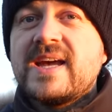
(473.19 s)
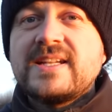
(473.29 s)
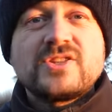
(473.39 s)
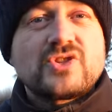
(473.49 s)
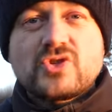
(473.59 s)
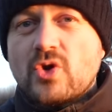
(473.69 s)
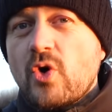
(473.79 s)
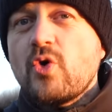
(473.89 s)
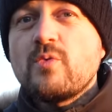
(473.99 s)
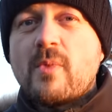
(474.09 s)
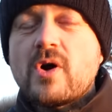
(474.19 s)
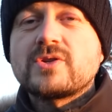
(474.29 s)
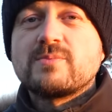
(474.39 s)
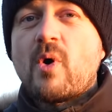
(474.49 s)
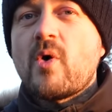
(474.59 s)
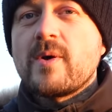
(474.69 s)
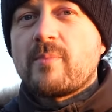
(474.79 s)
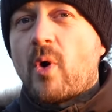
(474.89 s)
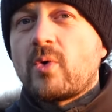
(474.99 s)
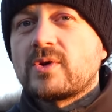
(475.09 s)
it is so much more
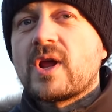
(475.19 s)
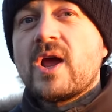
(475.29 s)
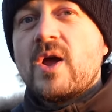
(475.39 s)
important